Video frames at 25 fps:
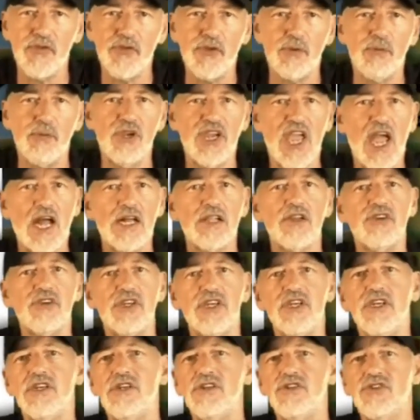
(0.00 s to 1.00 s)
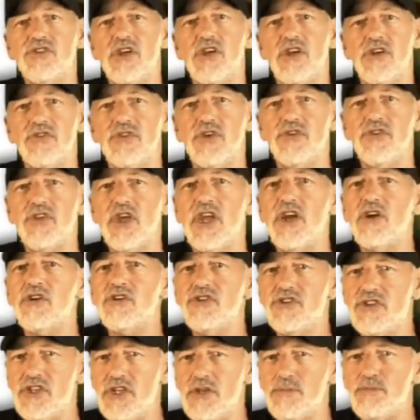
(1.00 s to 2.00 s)
The reality is that they are
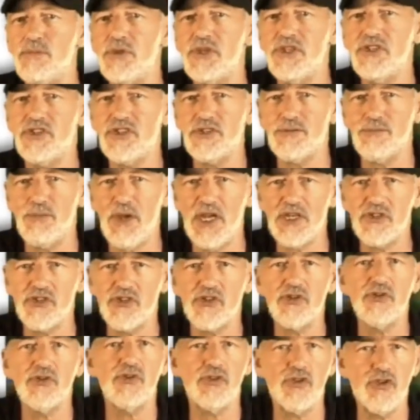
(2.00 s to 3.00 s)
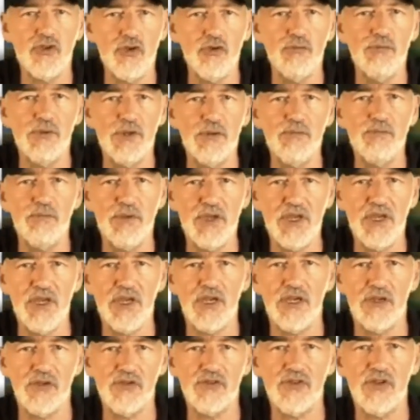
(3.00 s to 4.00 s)
deeply special human
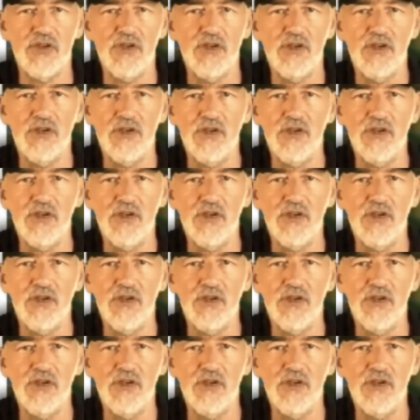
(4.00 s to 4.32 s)
beings